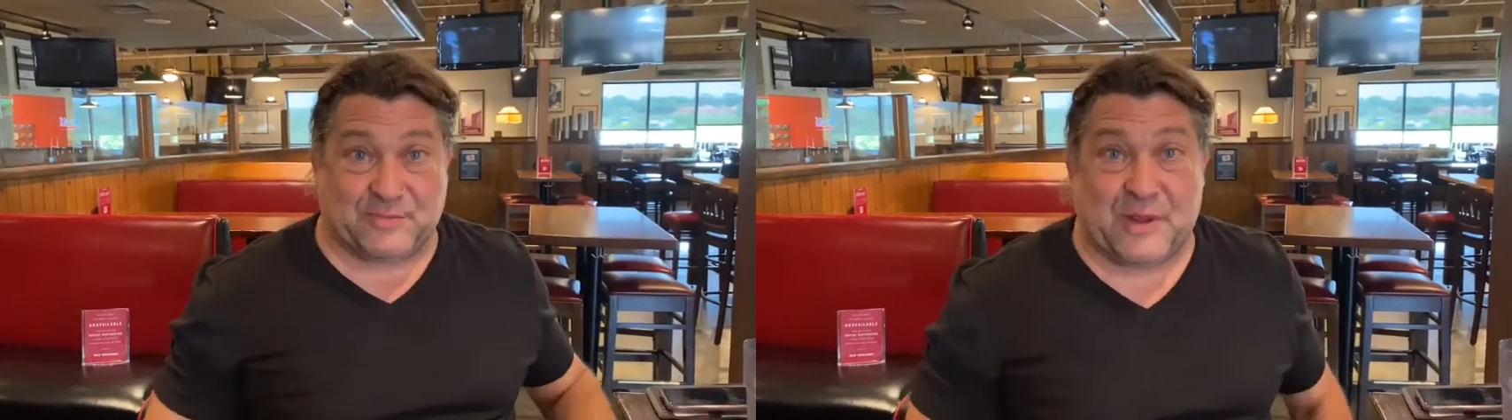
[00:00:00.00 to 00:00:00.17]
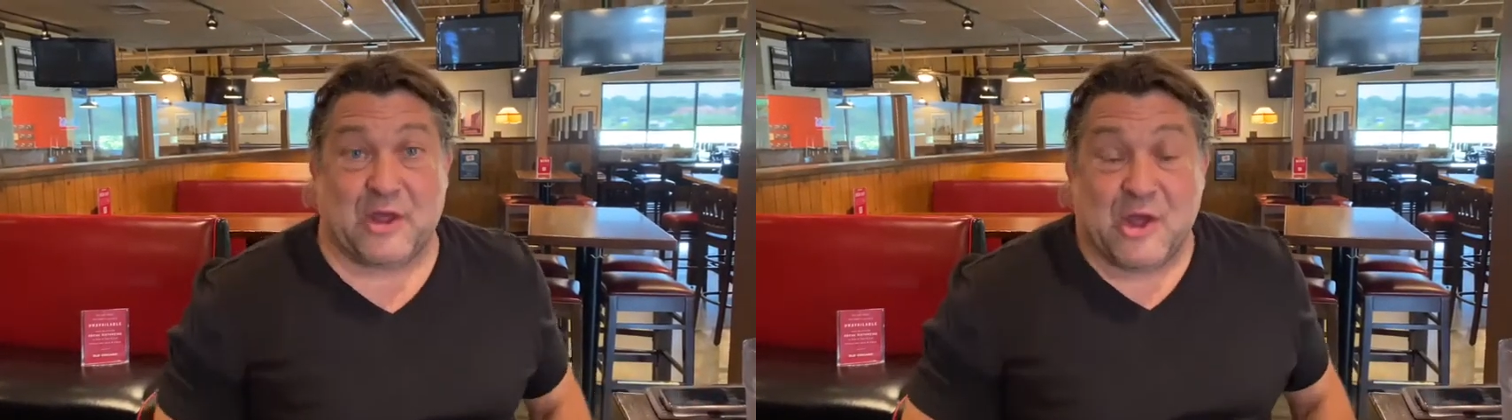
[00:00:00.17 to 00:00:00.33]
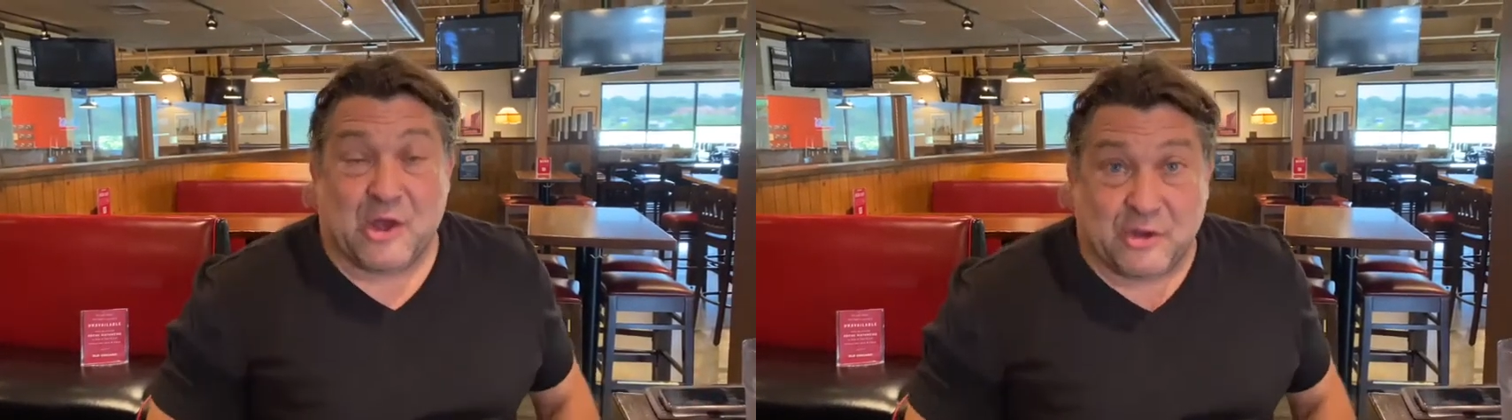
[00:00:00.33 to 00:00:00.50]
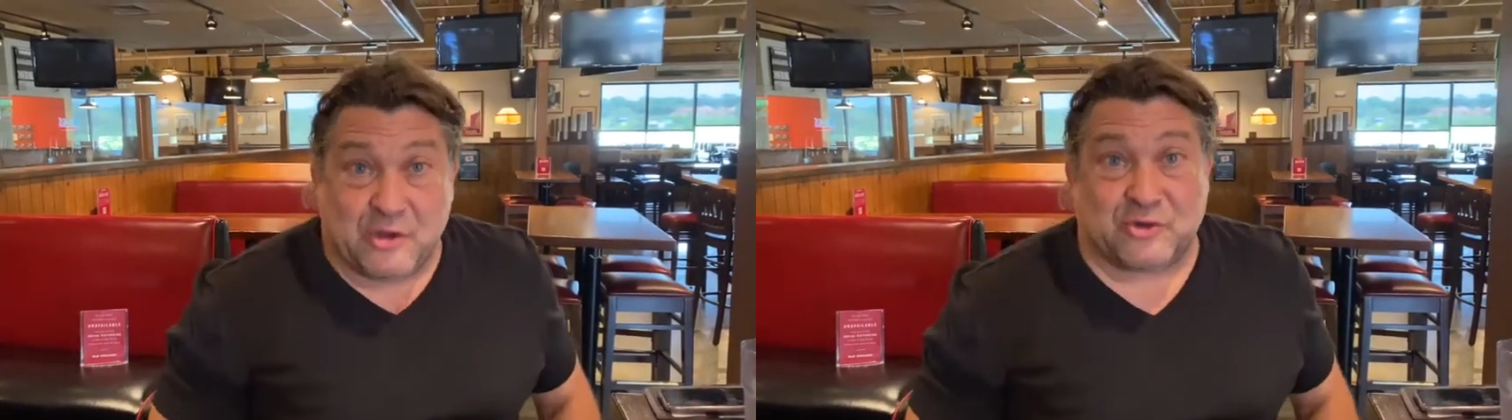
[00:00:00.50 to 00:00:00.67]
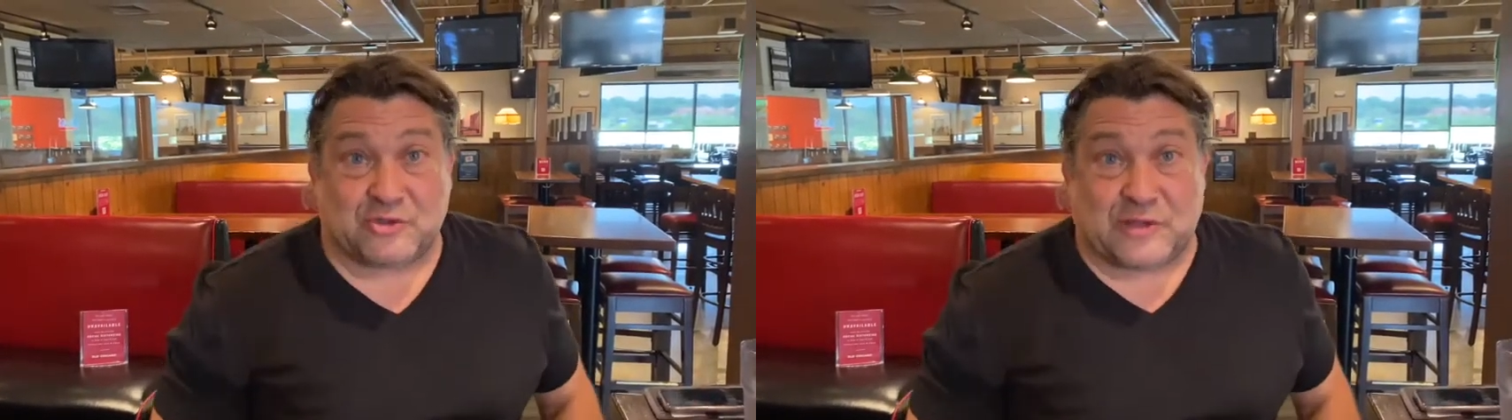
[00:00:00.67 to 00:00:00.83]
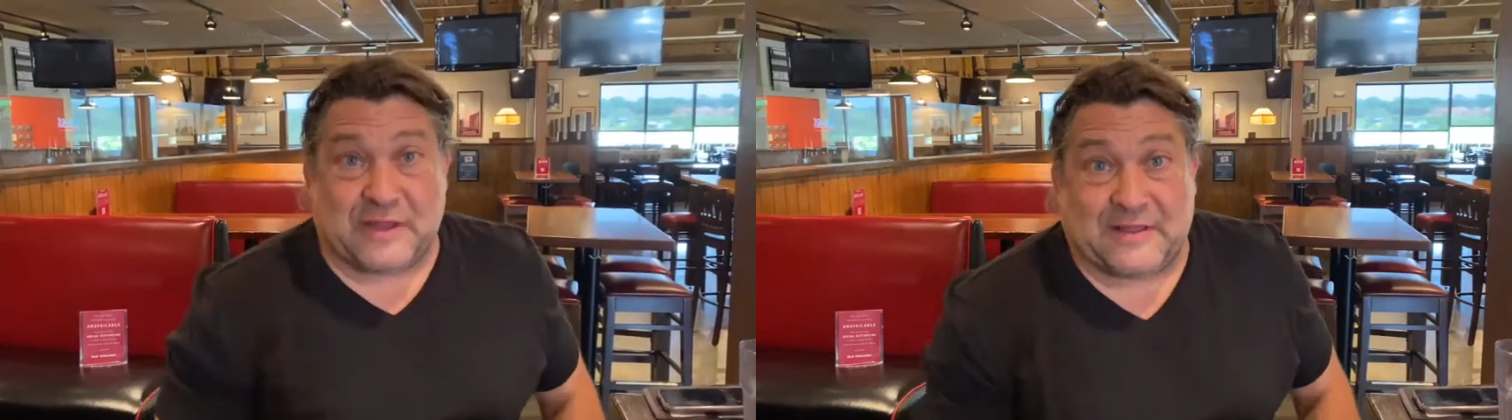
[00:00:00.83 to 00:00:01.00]
but
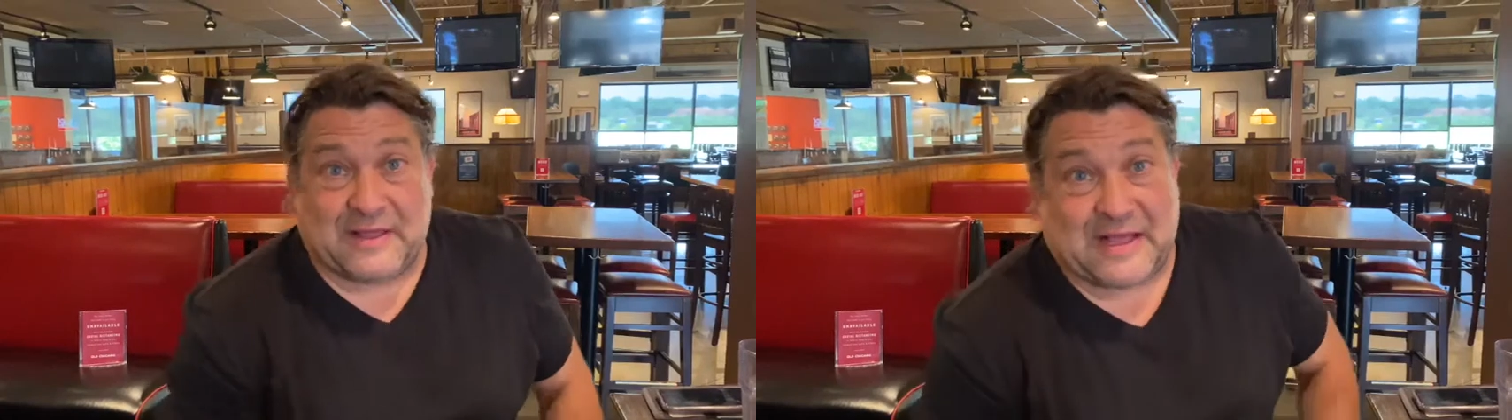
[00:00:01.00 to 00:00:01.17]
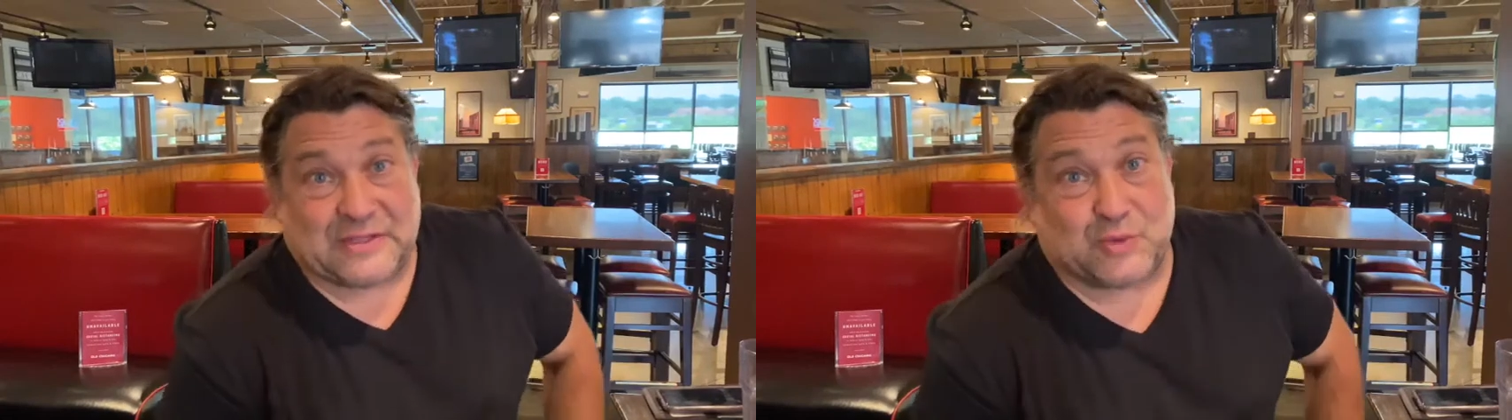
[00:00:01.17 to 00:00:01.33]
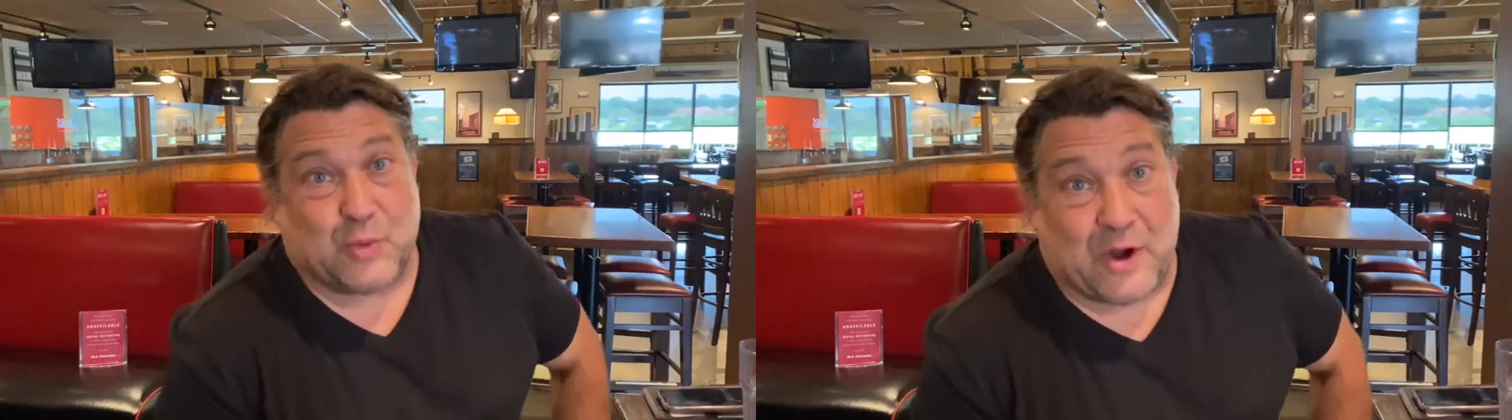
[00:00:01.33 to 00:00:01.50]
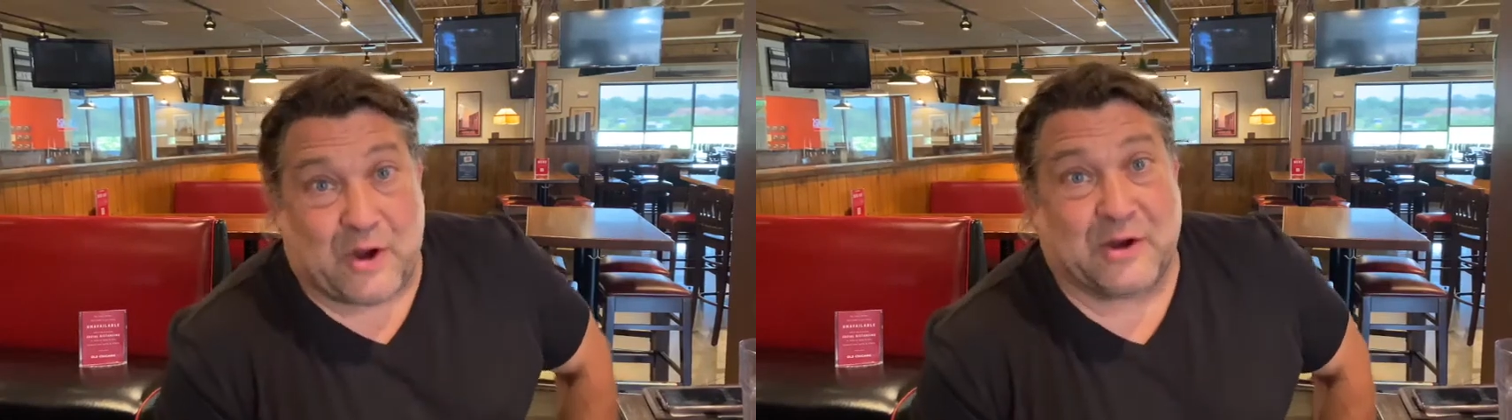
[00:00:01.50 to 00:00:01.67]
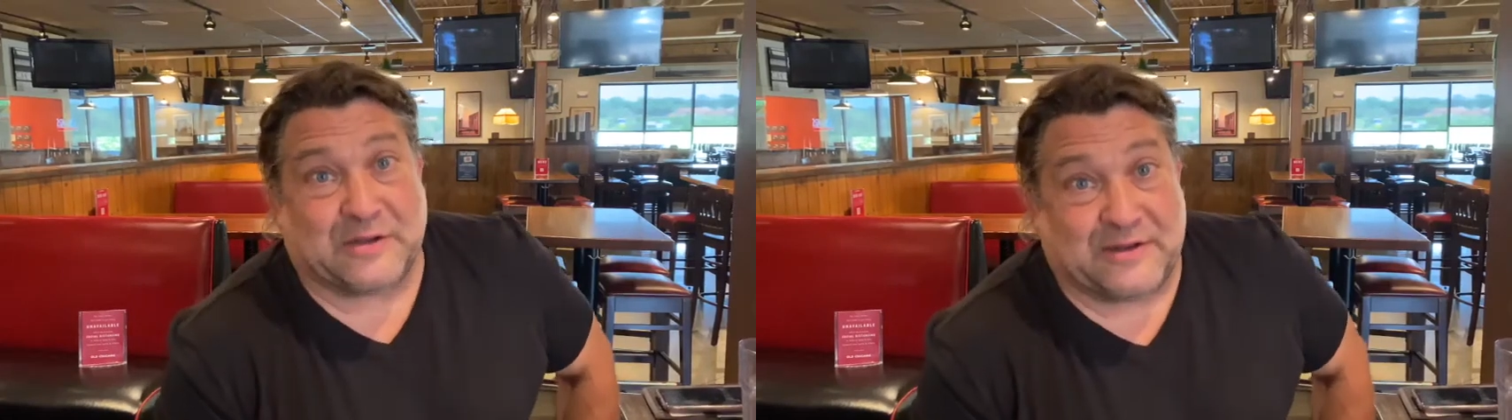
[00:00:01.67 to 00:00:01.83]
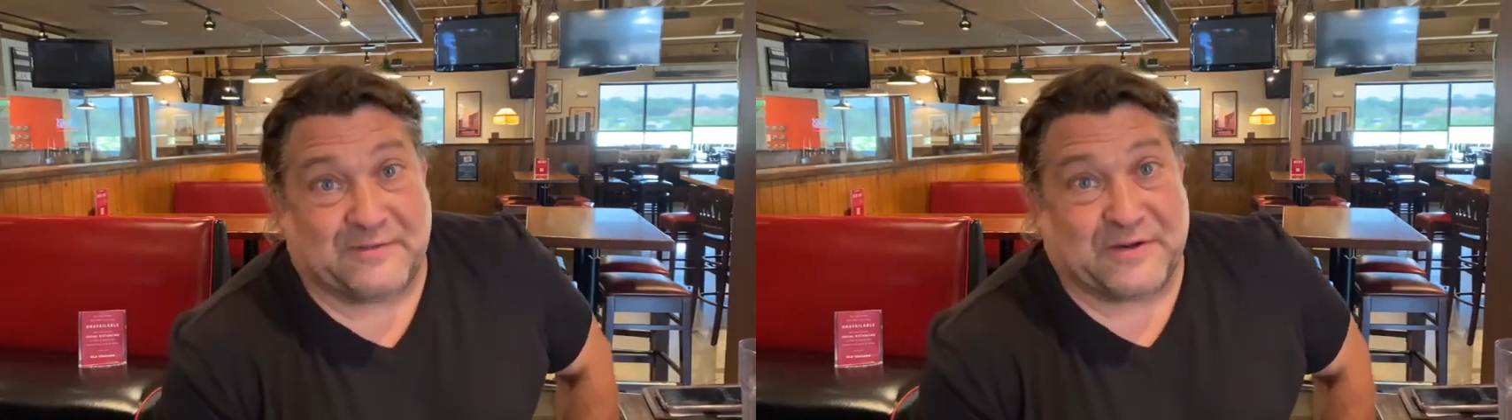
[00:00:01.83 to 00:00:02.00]
usually that's where
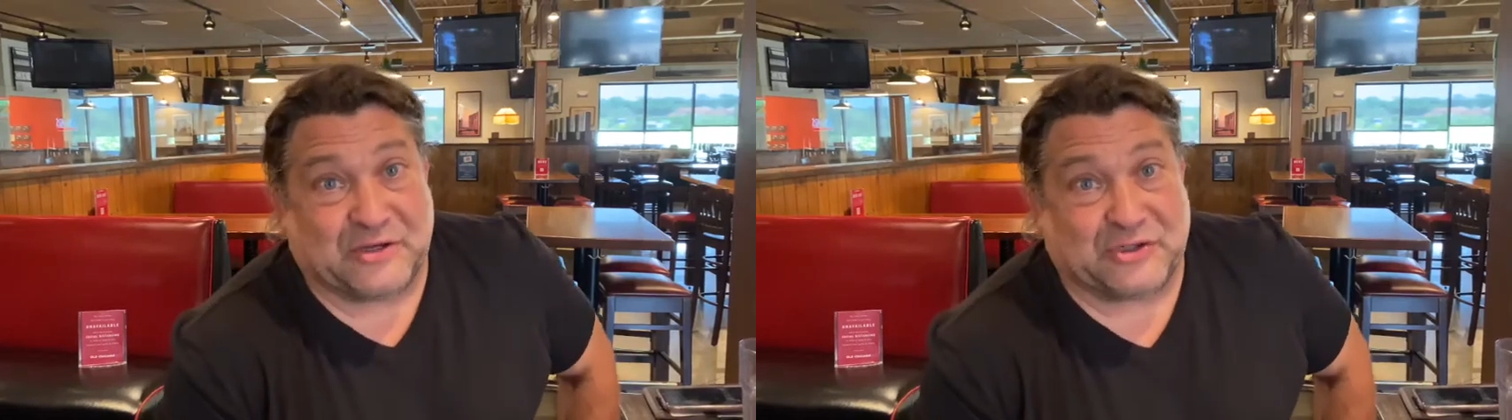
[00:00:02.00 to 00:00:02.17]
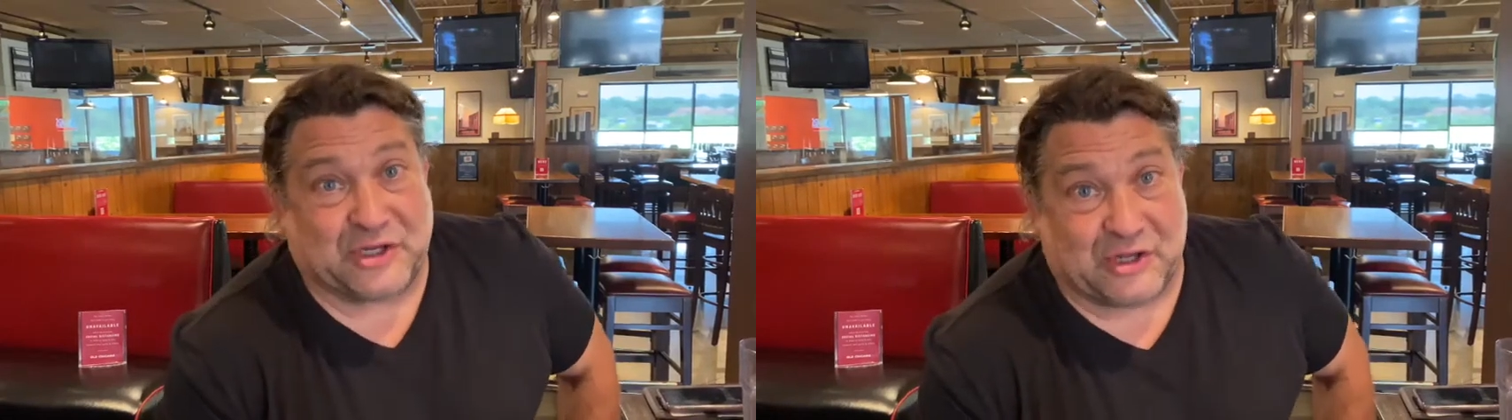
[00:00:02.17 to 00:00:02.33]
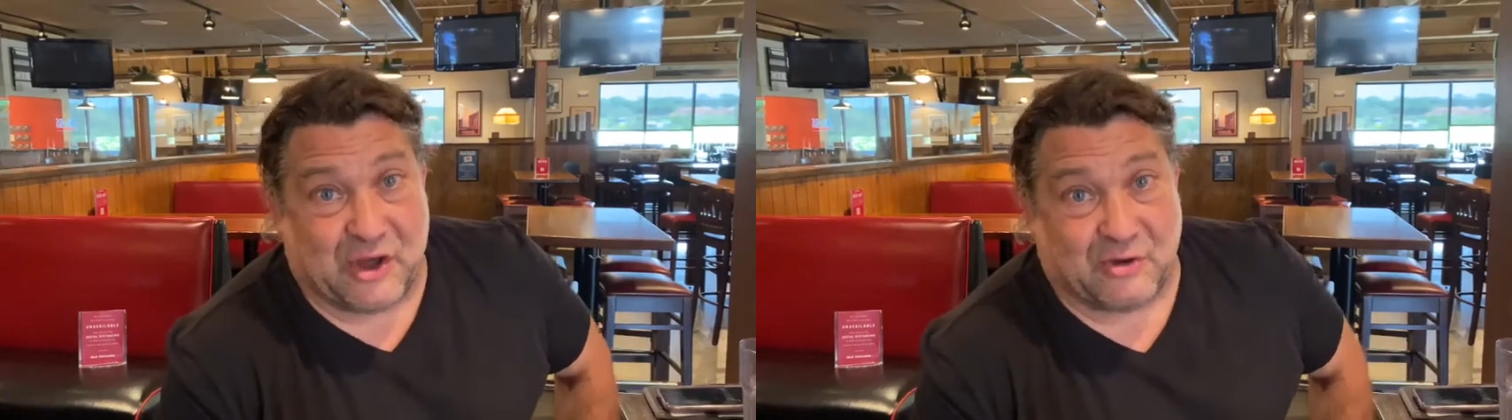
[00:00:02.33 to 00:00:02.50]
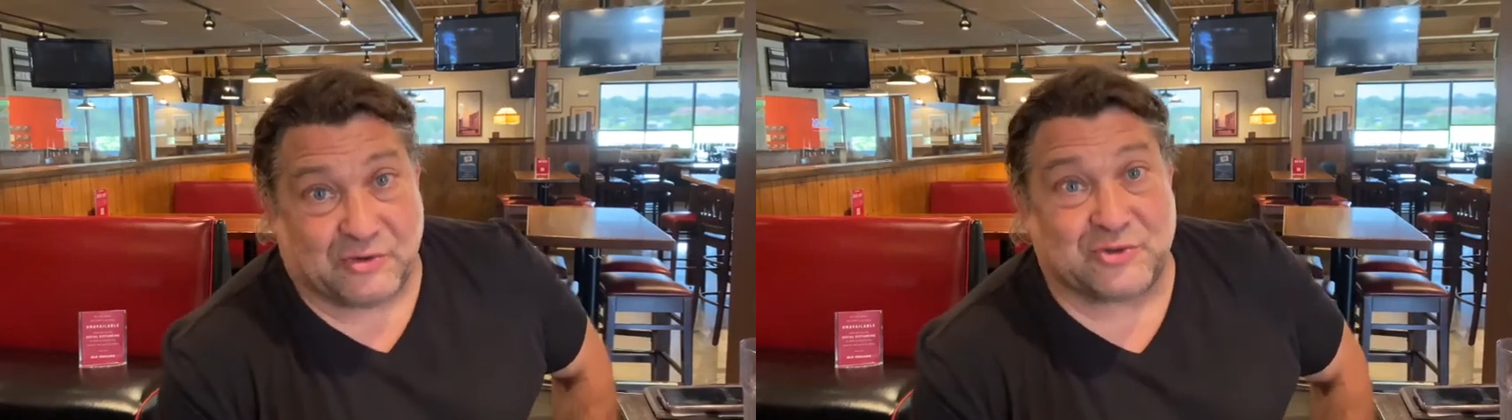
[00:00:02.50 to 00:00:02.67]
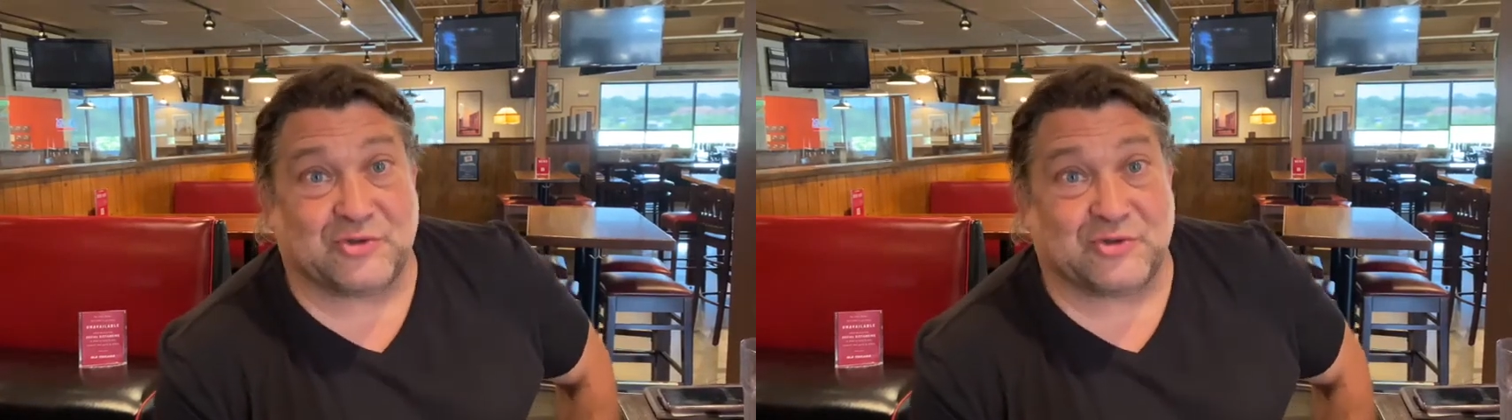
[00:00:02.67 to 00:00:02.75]
DaVinci goes.